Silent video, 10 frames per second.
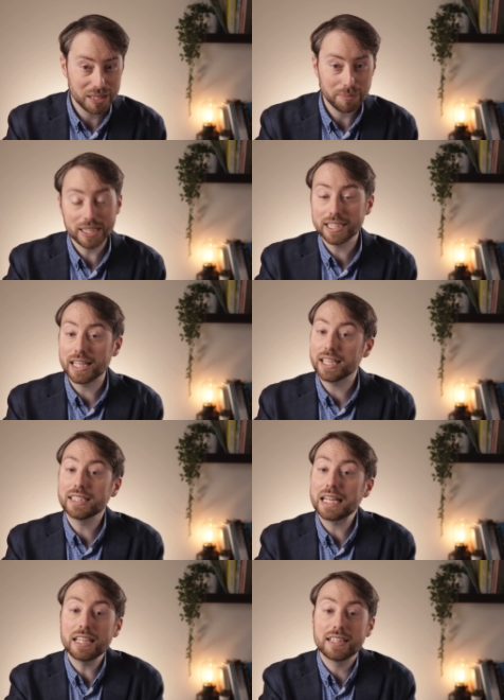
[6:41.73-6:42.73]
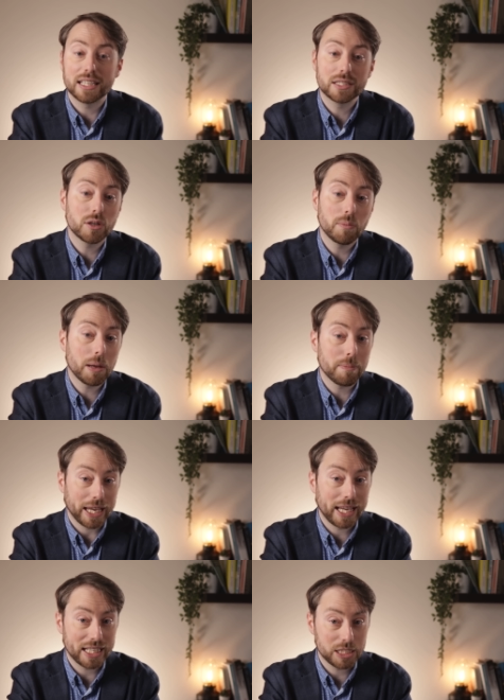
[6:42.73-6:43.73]
by stating that it did so by
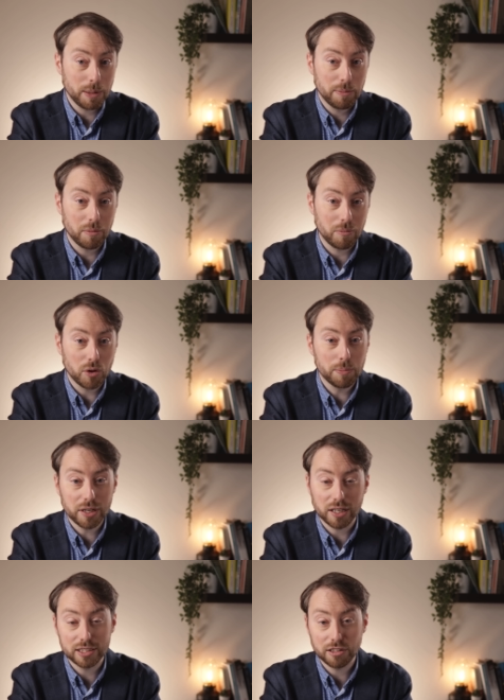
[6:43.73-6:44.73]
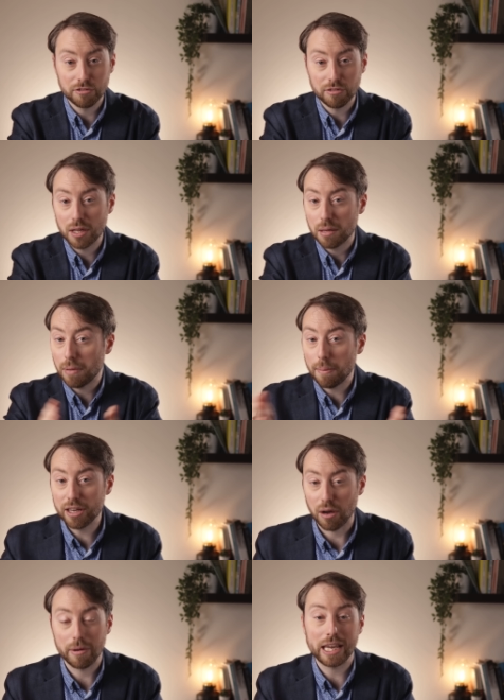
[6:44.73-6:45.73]
making its people more productive by
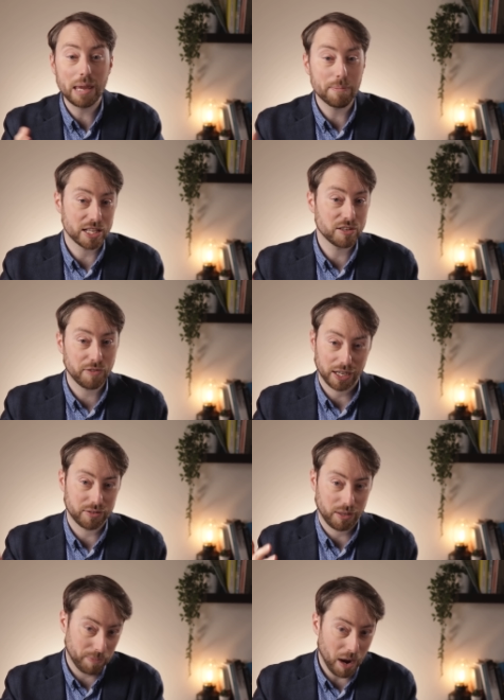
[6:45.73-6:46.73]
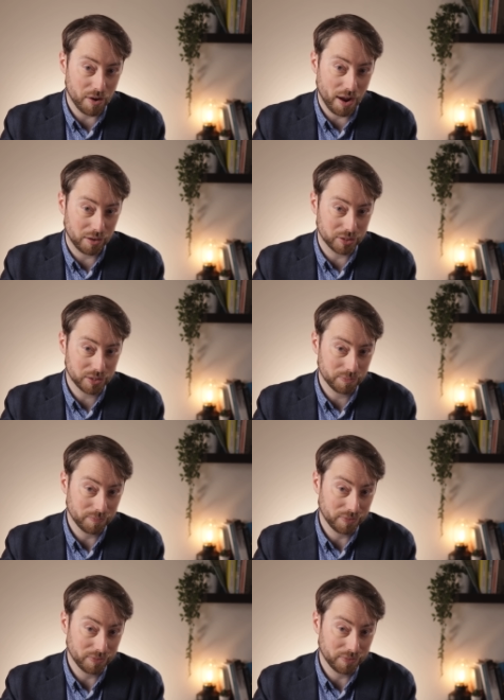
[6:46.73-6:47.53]
becoming a manufacturing powerhouse.